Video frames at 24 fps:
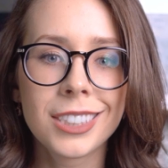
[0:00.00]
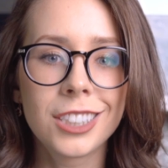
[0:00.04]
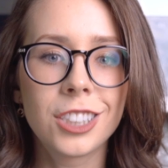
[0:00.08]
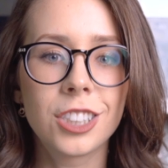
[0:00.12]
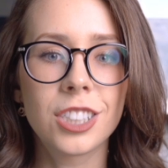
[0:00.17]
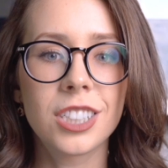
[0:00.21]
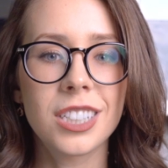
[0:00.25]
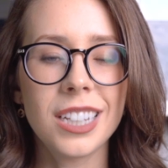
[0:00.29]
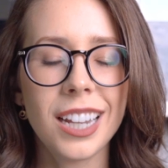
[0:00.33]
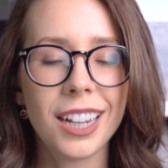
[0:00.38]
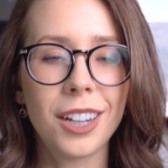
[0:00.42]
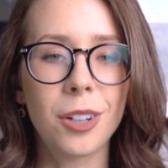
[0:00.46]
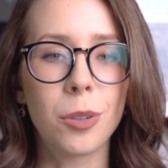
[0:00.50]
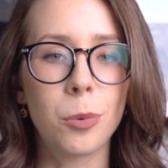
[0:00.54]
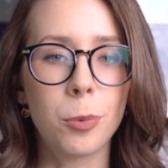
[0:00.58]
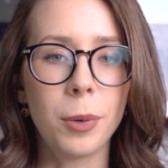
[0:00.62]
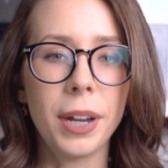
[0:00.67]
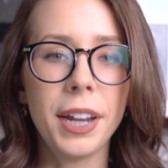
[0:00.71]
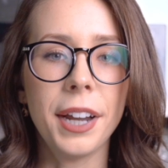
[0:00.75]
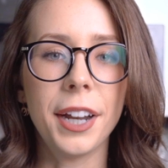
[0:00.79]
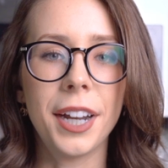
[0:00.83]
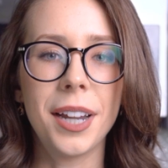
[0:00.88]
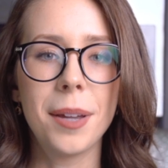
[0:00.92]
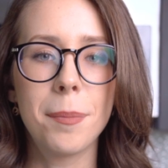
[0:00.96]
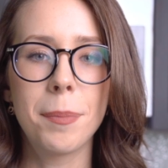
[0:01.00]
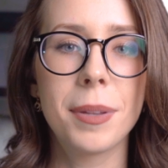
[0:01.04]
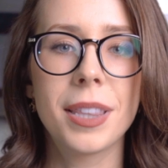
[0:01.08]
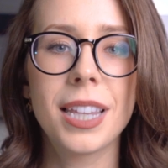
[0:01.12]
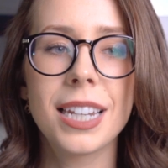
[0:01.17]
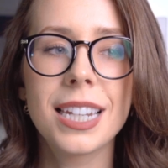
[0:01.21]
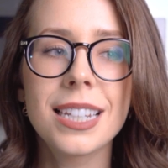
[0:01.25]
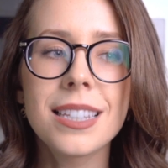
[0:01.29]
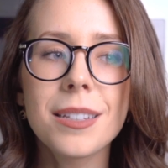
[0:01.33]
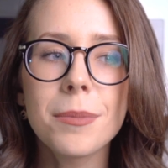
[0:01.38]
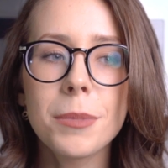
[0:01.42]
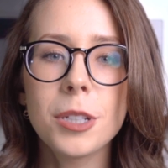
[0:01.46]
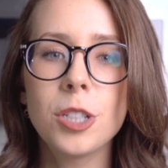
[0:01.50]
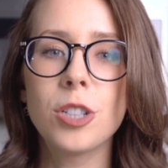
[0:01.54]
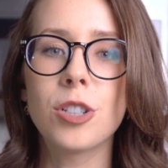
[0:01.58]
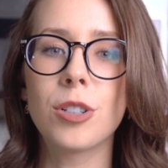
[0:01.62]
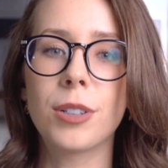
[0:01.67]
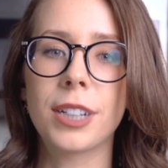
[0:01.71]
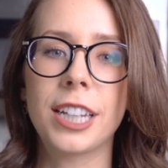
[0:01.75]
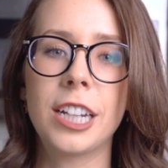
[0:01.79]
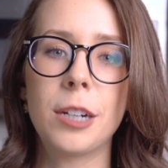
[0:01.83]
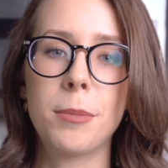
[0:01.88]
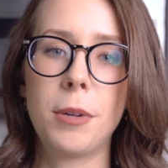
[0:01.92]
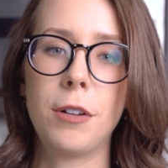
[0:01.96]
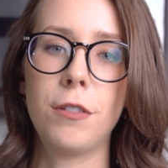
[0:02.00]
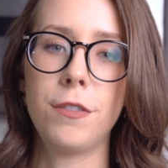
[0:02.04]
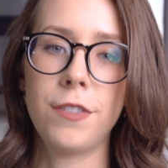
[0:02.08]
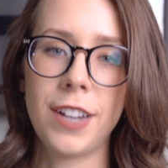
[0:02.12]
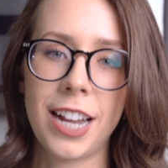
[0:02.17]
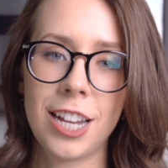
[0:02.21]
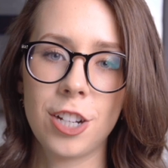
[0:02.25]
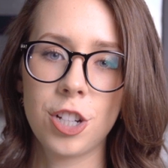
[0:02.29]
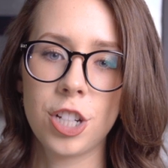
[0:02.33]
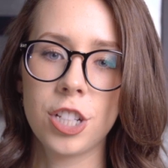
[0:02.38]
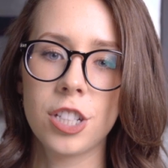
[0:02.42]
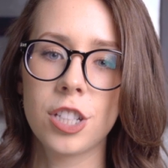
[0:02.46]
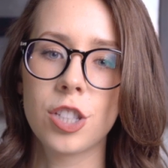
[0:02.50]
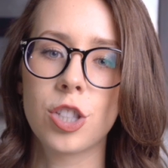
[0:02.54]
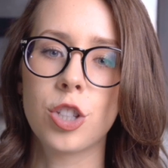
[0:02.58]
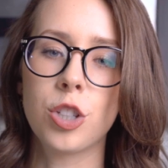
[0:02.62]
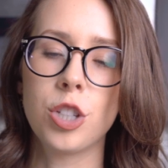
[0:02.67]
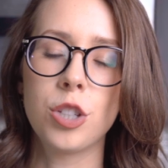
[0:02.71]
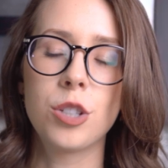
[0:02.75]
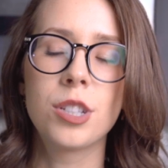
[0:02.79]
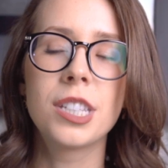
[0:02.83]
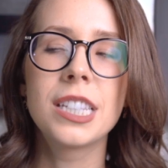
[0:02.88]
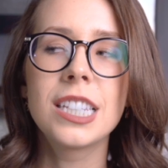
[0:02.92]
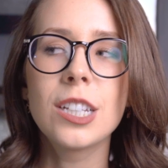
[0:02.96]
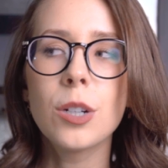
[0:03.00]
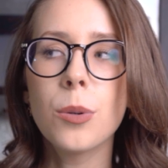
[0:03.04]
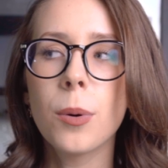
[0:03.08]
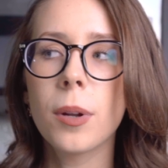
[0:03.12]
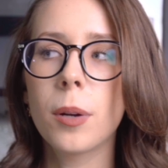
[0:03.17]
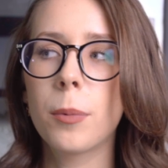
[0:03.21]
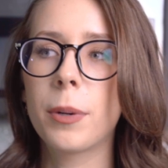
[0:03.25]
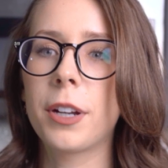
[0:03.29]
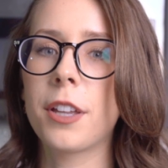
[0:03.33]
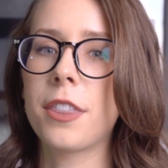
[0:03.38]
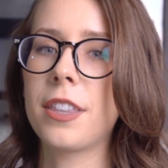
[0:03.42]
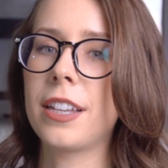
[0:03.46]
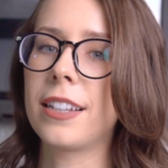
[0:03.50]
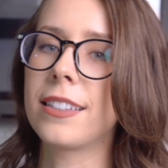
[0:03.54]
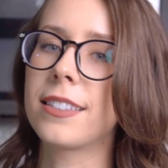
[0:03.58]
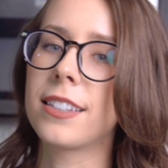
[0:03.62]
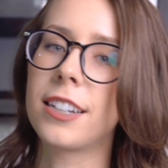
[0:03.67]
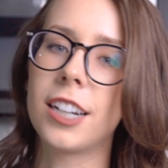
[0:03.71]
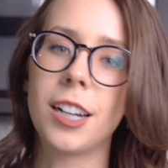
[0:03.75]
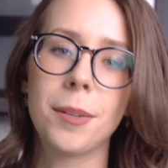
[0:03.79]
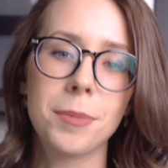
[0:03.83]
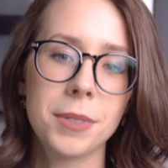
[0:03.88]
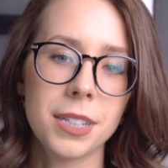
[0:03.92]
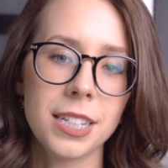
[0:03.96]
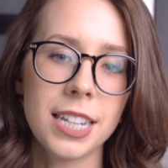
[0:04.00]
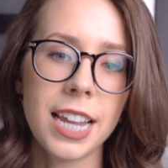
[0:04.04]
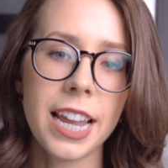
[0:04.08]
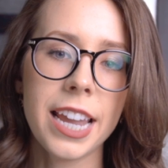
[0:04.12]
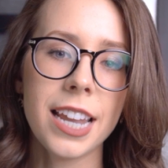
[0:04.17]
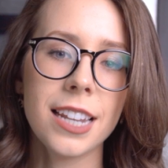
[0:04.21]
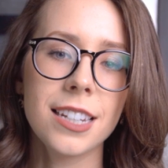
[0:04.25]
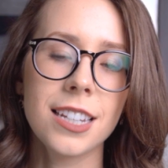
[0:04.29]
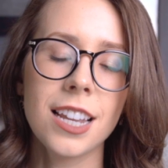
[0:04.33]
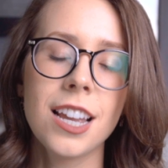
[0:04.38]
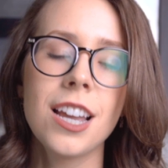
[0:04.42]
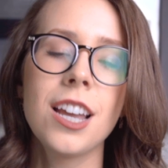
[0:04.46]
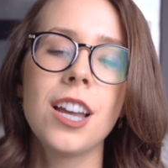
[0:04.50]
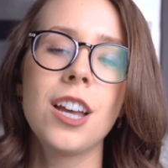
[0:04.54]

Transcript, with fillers: just not gonna wear it. But that doesn't mean you don't care about fashion. So you still wanna wear things that are up to date.